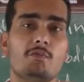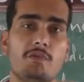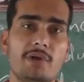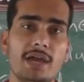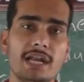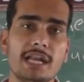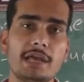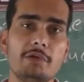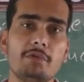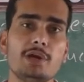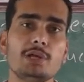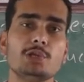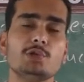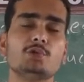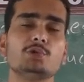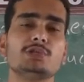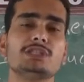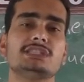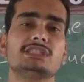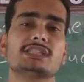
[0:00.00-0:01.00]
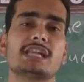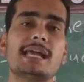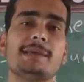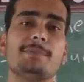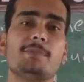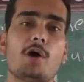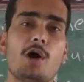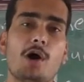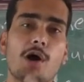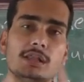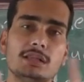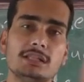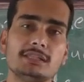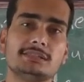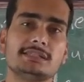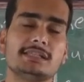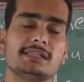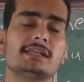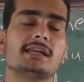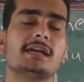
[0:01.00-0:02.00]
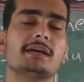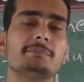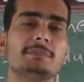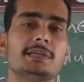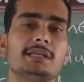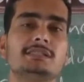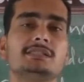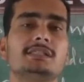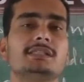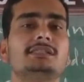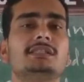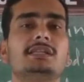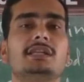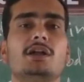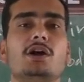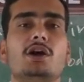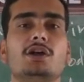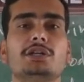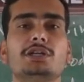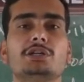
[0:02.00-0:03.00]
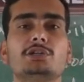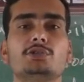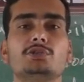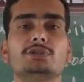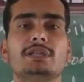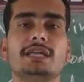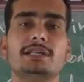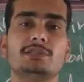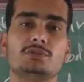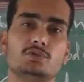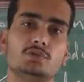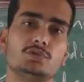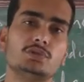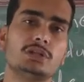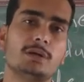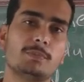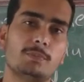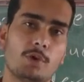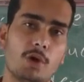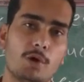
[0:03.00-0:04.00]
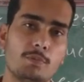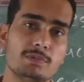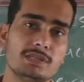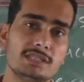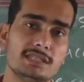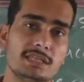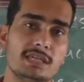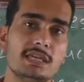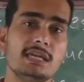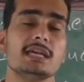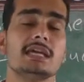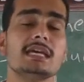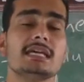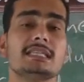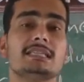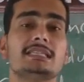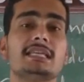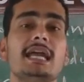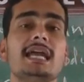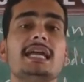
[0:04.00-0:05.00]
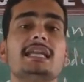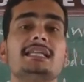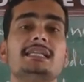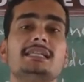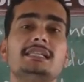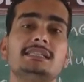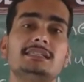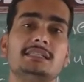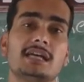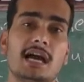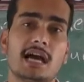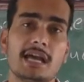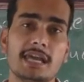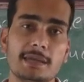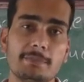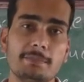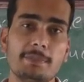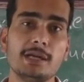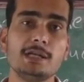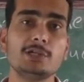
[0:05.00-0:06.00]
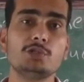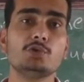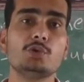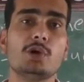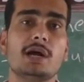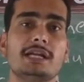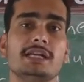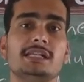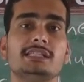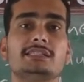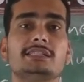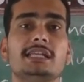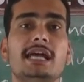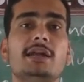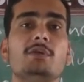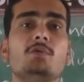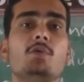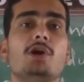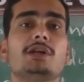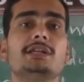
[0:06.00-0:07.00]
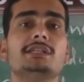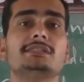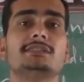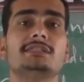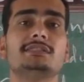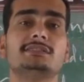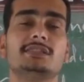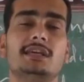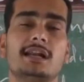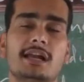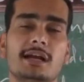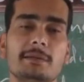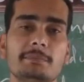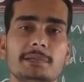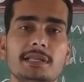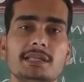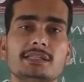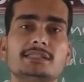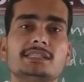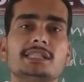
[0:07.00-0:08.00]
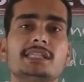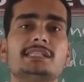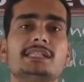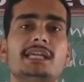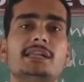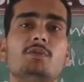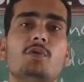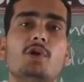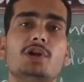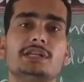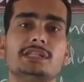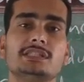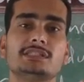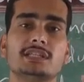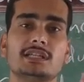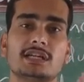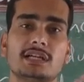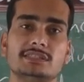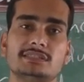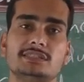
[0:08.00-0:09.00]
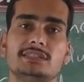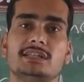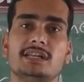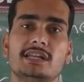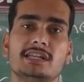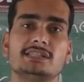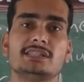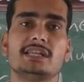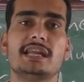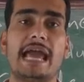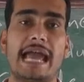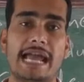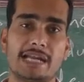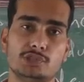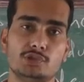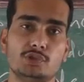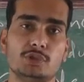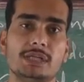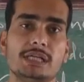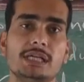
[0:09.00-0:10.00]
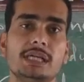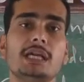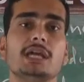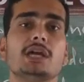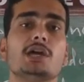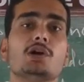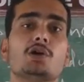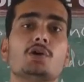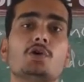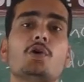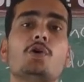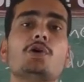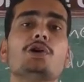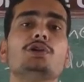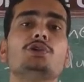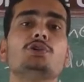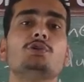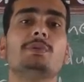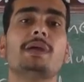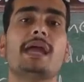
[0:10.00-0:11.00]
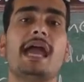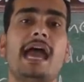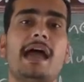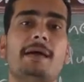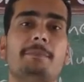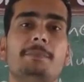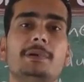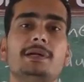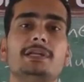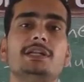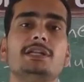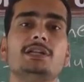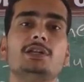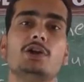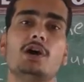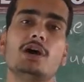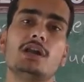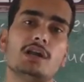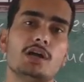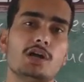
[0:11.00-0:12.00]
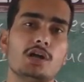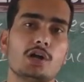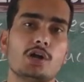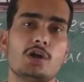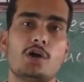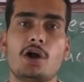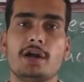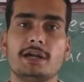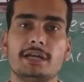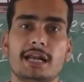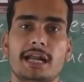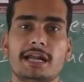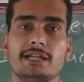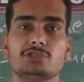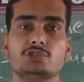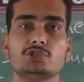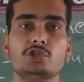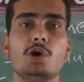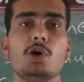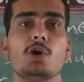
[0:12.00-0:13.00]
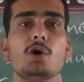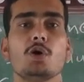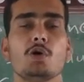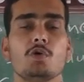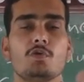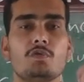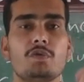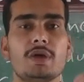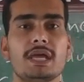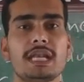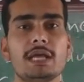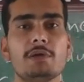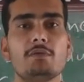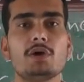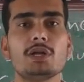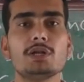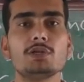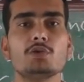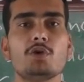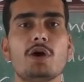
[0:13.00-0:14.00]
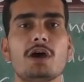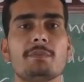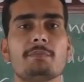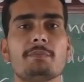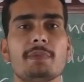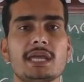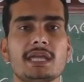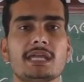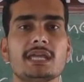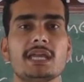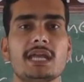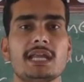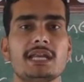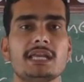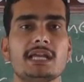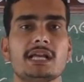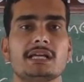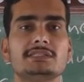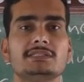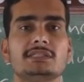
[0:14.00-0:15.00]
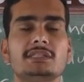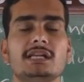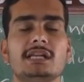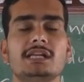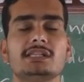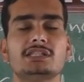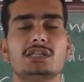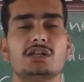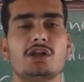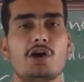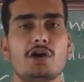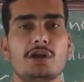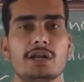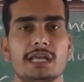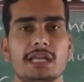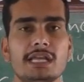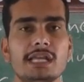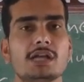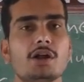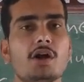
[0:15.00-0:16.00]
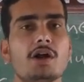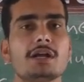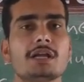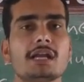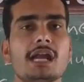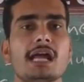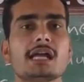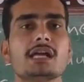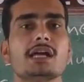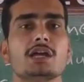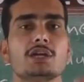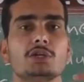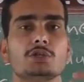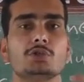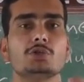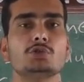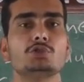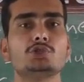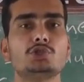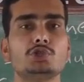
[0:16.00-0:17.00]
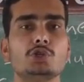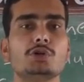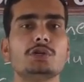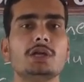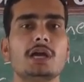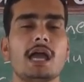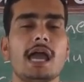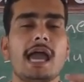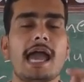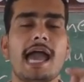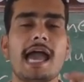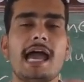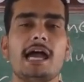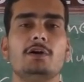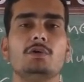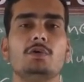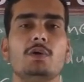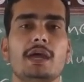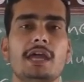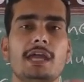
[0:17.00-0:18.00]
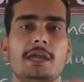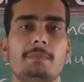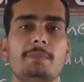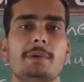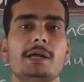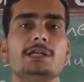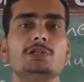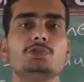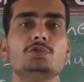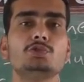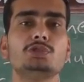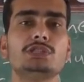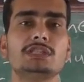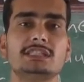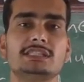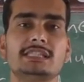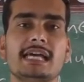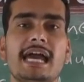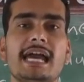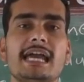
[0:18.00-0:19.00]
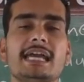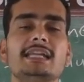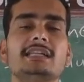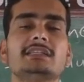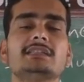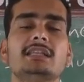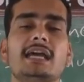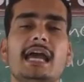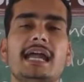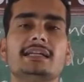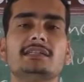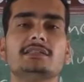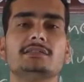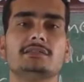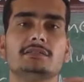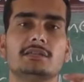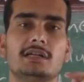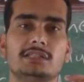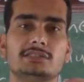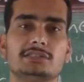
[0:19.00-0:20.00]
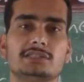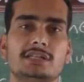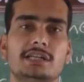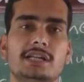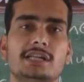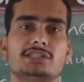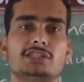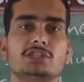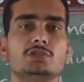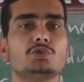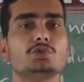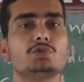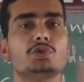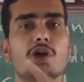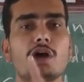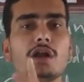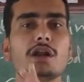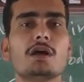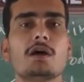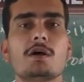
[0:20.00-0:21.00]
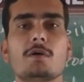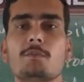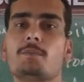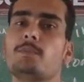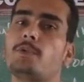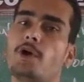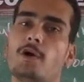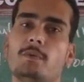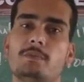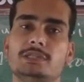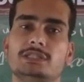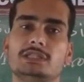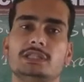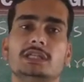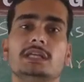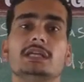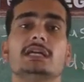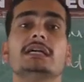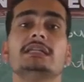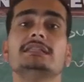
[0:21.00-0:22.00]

Whenever you describe all the circumstances according to the promisee, then he is able to understand what is the circumstances and what is the consideration actually going to be happened in your contract. So whenever you are making any consideration or any contract, you should have able to desire that consideration to your promisee.